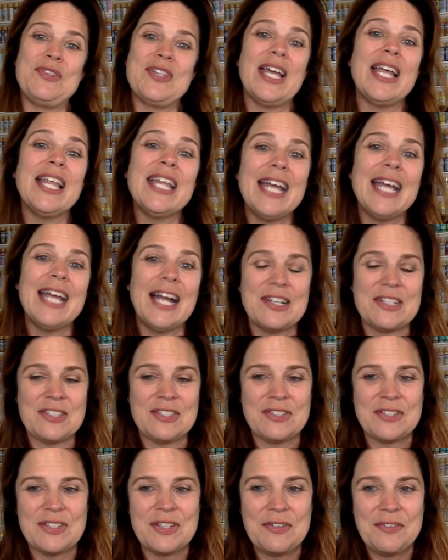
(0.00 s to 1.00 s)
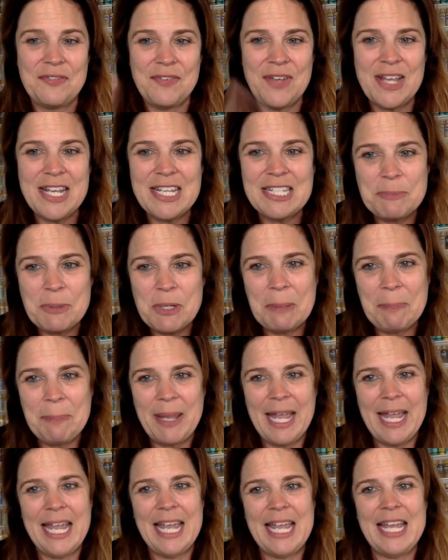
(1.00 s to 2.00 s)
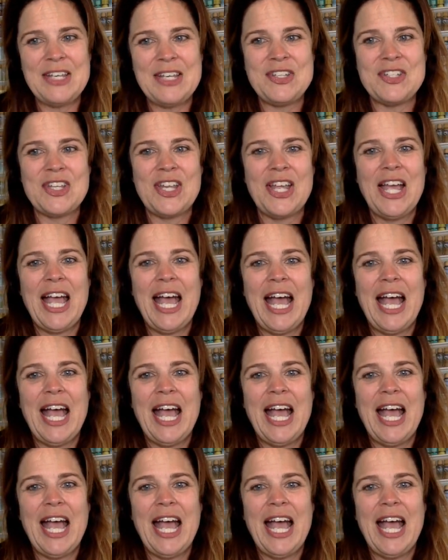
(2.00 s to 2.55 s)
Gelli Art's Facebook page,